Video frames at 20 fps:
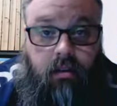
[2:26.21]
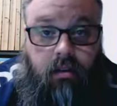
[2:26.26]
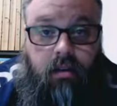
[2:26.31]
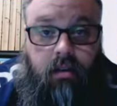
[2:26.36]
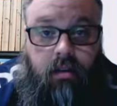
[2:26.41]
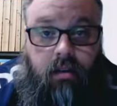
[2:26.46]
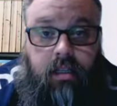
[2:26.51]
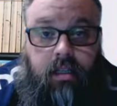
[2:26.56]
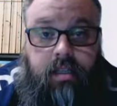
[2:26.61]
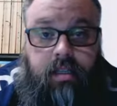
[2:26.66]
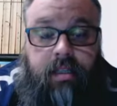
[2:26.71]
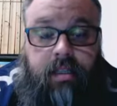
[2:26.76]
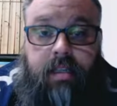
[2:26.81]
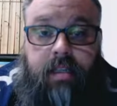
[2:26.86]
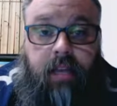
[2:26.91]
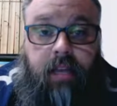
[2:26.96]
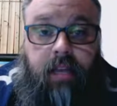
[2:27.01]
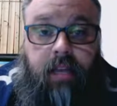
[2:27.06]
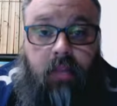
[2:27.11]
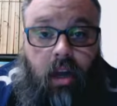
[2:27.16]
is the
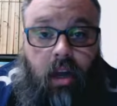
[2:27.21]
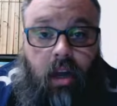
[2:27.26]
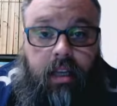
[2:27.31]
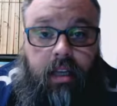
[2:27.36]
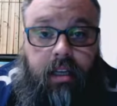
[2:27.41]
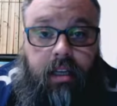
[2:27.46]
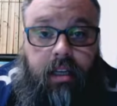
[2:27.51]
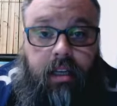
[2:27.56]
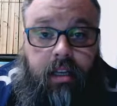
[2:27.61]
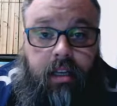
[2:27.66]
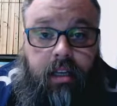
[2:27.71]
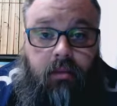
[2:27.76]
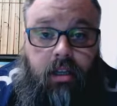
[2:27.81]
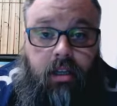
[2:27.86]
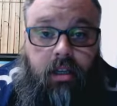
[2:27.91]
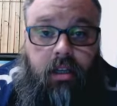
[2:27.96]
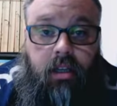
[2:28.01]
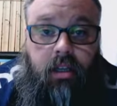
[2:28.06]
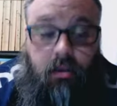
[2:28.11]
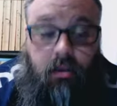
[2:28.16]
same login that
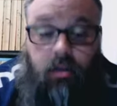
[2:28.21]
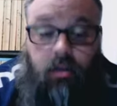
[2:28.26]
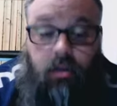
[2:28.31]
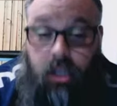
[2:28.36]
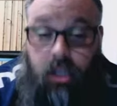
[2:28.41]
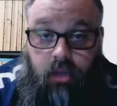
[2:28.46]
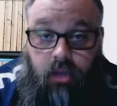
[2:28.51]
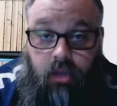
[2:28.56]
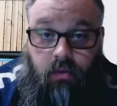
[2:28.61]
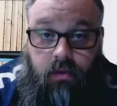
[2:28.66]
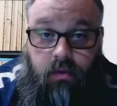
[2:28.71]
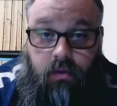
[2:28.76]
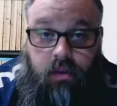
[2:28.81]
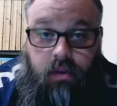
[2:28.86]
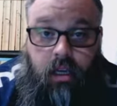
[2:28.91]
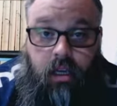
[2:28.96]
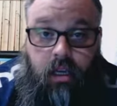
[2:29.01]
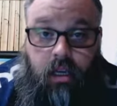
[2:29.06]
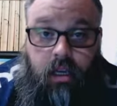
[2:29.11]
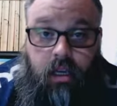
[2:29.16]
you would use
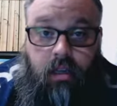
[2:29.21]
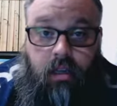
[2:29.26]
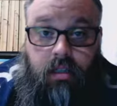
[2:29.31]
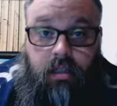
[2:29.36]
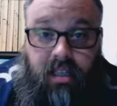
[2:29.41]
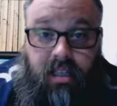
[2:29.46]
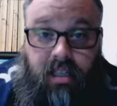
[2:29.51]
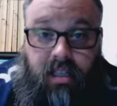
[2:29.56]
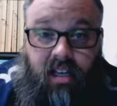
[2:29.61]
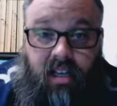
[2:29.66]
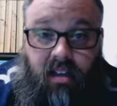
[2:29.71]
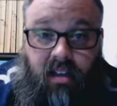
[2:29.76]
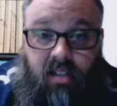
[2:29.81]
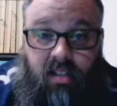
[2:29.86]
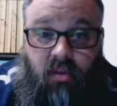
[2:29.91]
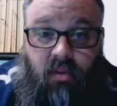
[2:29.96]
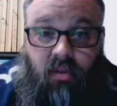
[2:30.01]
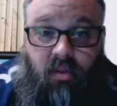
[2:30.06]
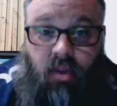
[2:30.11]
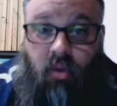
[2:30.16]
to get
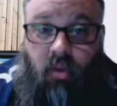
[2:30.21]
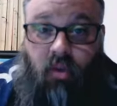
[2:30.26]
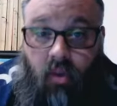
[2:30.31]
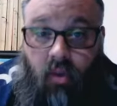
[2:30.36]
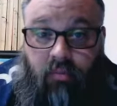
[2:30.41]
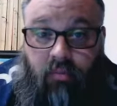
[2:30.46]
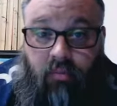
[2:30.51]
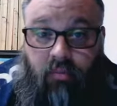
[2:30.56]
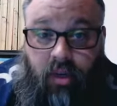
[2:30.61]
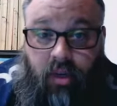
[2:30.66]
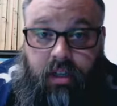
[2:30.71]
onto a Chromebook